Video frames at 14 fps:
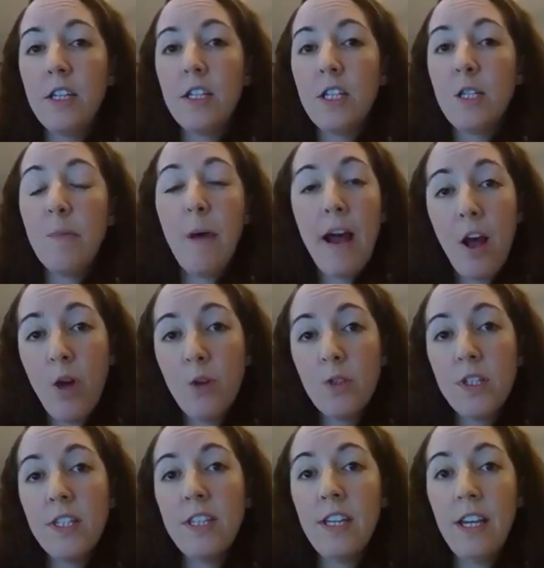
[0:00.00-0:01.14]
spouse
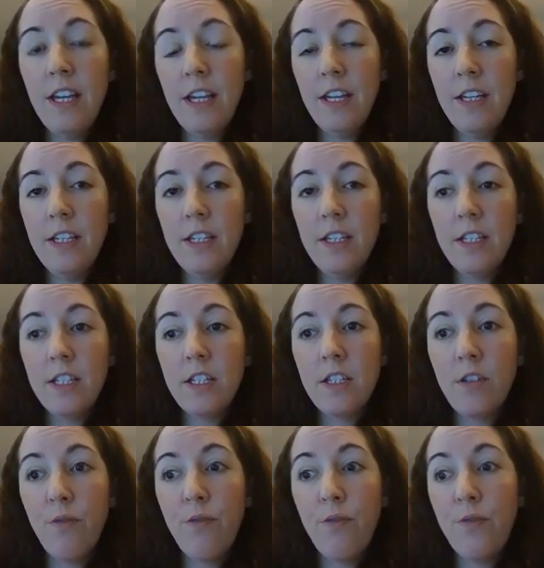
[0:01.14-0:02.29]
is
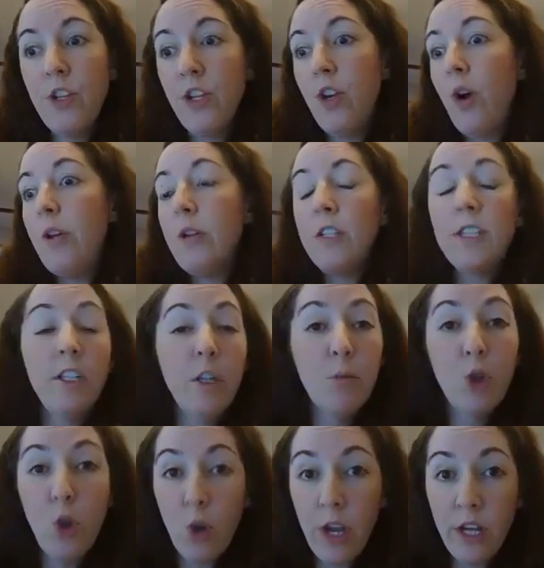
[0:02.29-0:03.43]
still
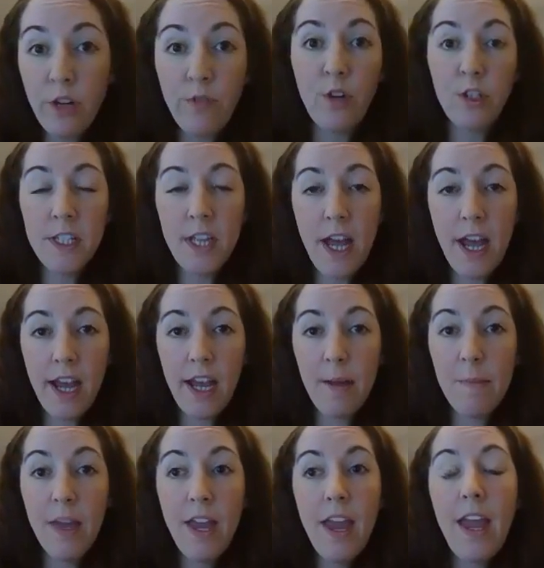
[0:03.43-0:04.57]
employed full time,
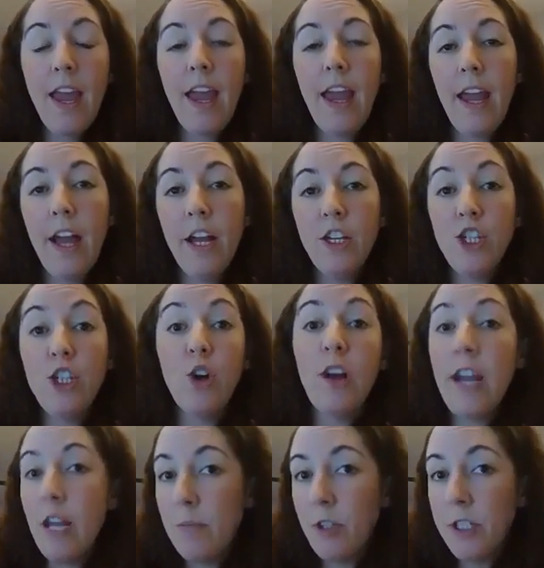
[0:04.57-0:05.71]
and you're
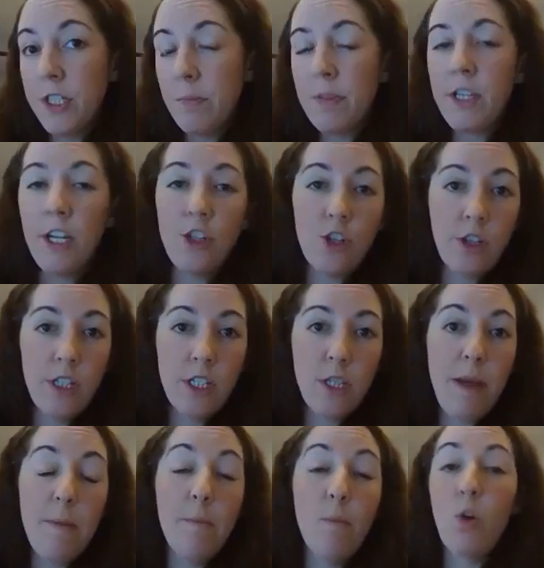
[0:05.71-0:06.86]
able to potentially
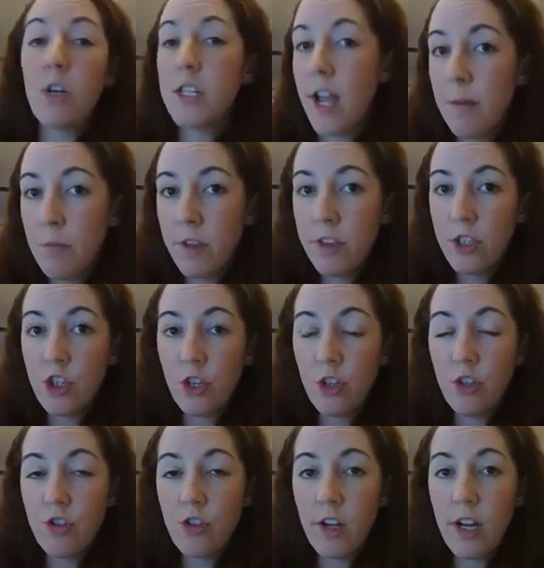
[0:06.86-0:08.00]
spend more time with the
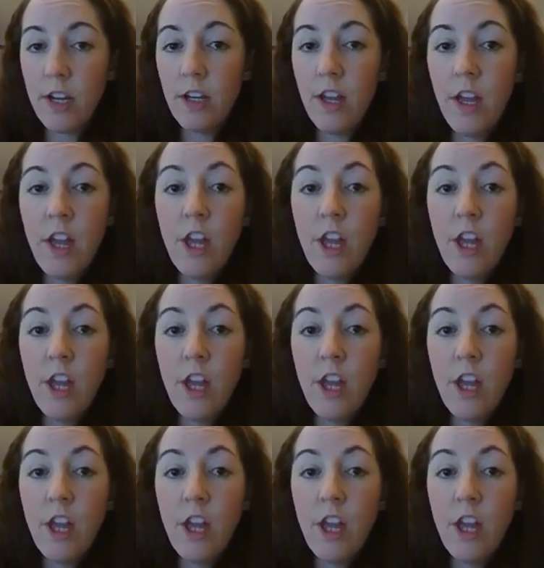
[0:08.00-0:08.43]
children,